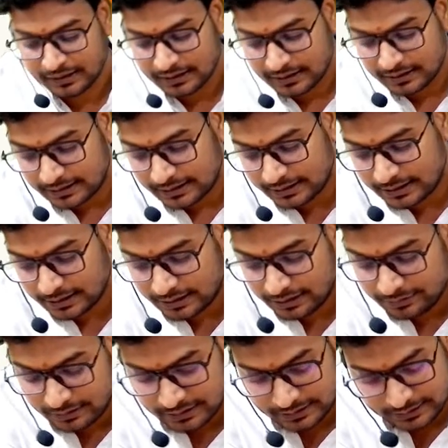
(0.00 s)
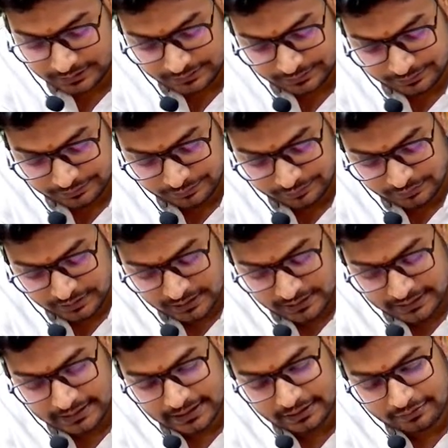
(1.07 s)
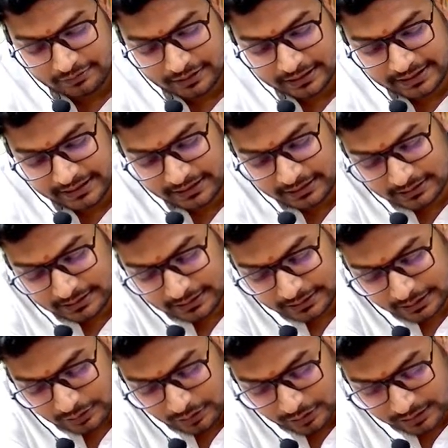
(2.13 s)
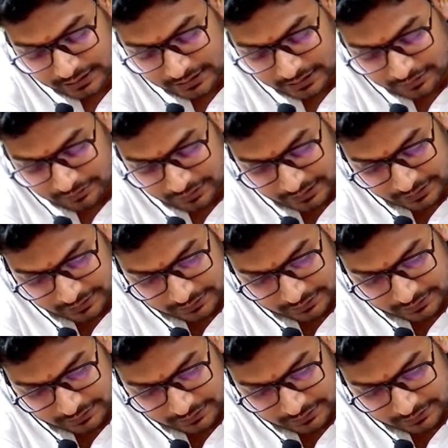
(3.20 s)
And third one, converting and non-converting.